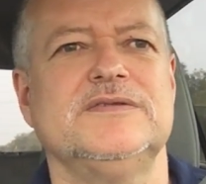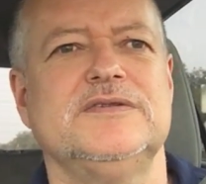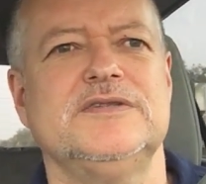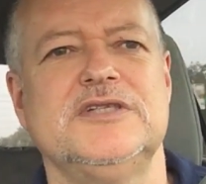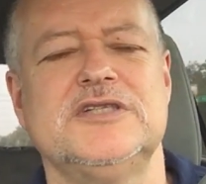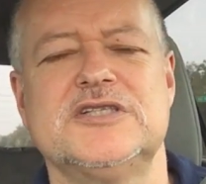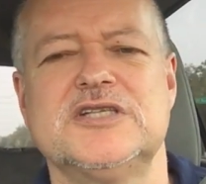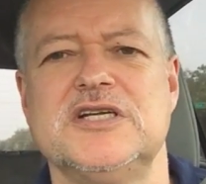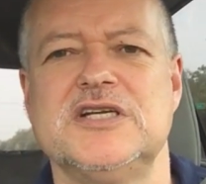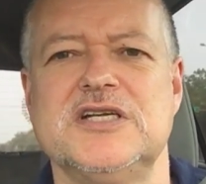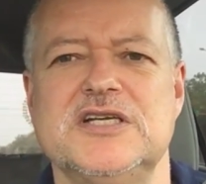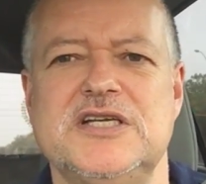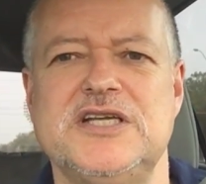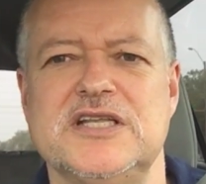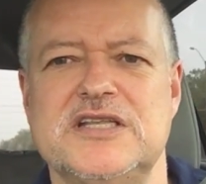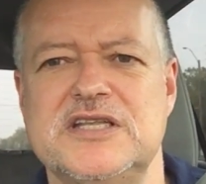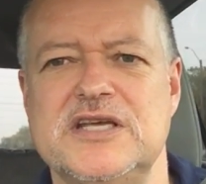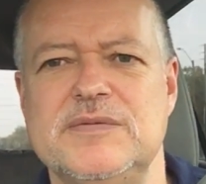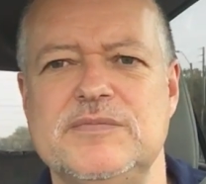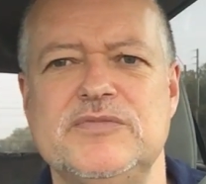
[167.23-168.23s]
is going to
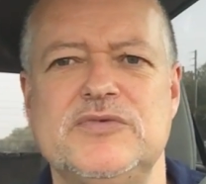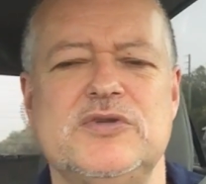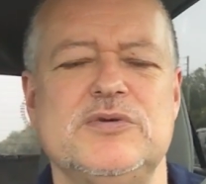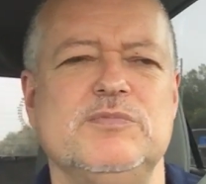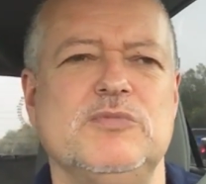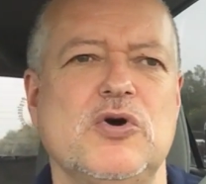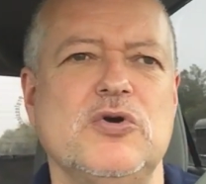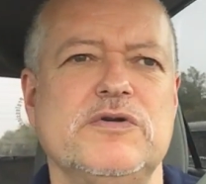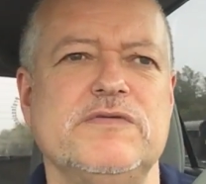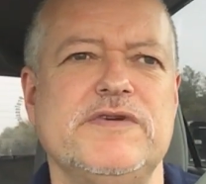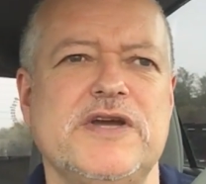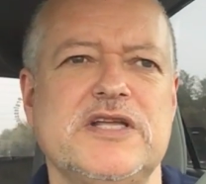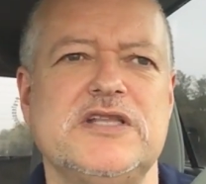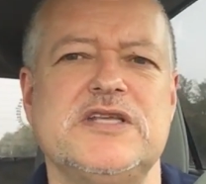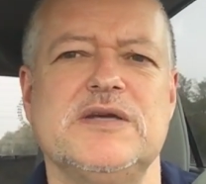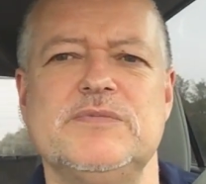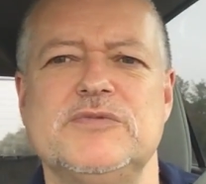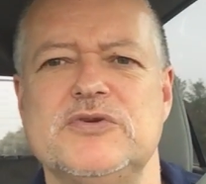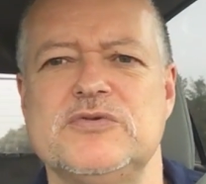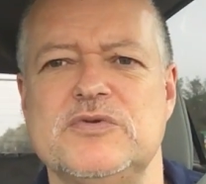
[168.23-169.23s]
get them to motivate
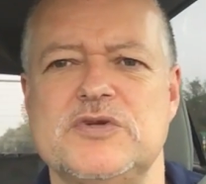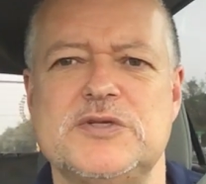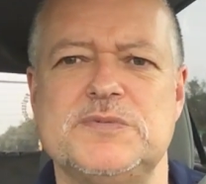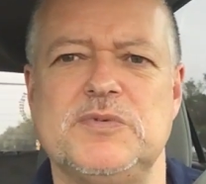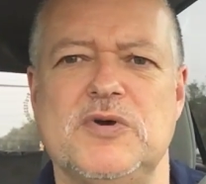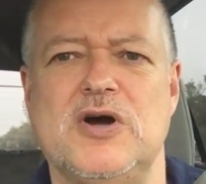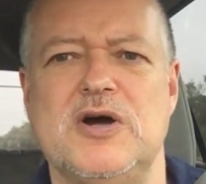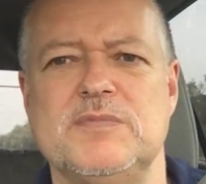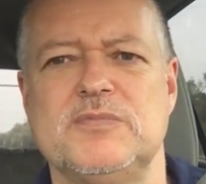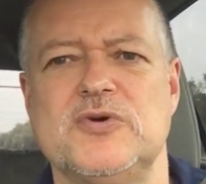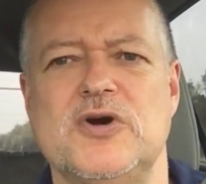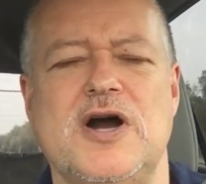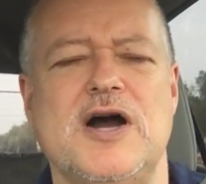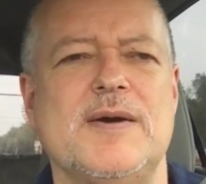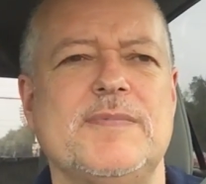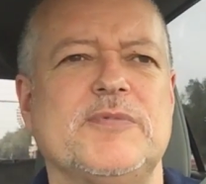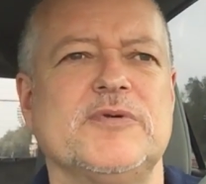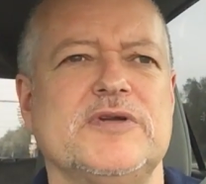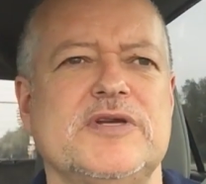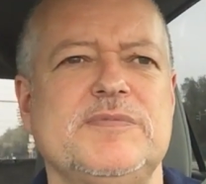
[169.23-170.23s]
them to respond
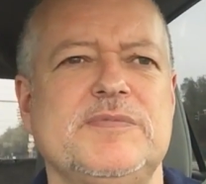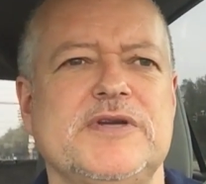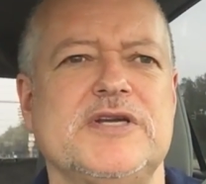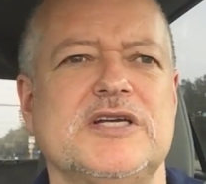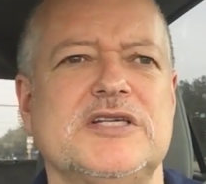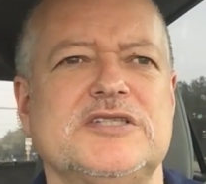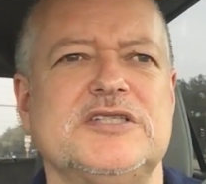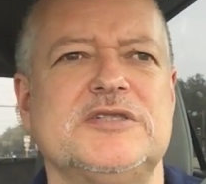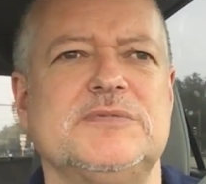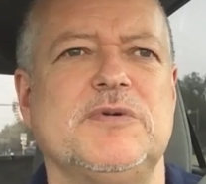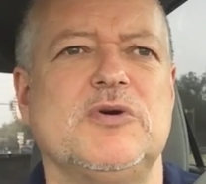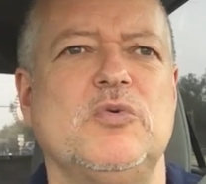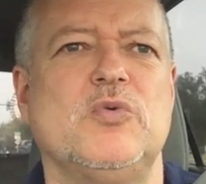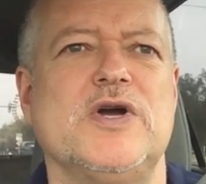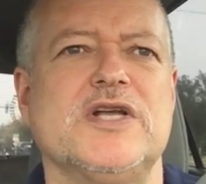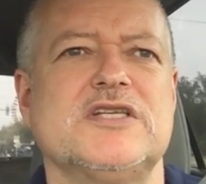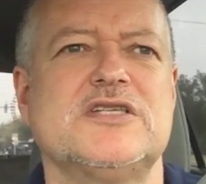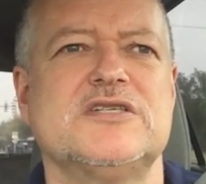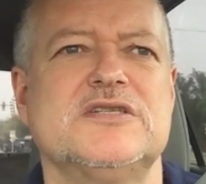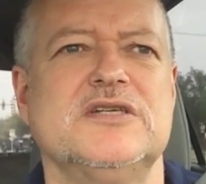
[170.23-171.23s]
properly, because it's about
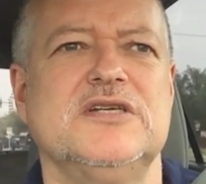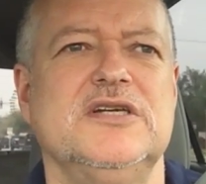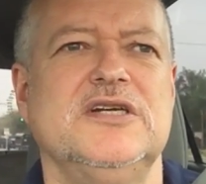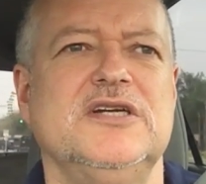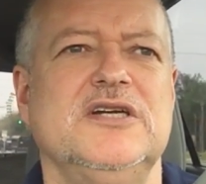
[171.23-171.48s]
what's